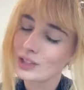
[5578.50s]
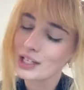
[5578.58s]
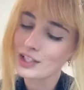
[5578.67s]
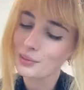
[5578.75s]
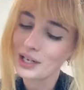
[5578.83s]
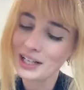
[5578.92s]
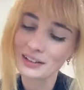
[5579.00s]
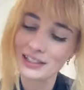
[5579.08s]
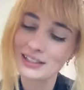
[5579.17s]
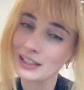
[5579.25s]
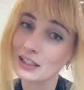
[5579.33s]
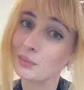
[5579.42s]
So I'm gonna at
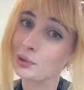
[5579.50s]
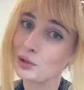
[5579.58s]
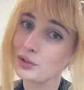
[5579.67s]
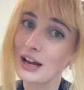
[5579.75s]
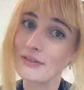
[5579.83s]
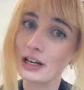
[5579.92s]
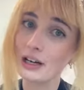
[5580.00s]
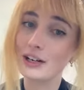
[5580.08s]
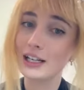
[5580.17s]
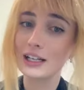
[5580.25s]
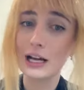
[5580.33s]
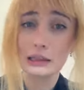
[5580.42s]
least get the blue sapphire
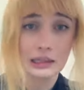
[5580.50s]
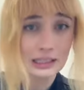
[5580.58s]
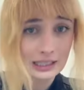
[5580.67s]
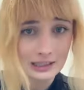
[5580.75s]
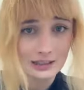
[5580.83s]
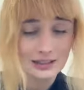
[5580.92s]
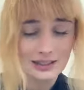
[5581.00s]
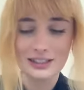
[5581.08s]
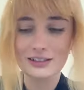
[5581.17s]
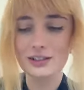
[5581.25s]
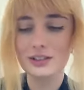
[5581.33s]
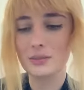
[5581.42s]
ring. At least.
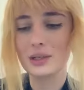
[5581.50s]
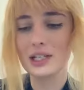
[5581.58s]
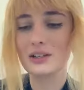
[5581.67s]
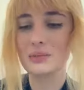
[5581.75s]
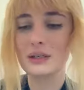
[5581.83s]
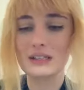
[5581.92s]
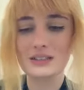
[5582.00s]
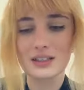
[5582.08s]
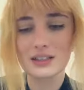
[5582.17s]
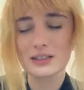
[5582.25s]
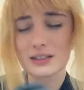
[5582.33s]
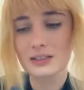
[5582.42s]
There's so many good
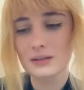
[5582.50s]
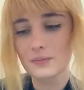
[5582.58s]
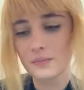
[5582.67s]
pieces.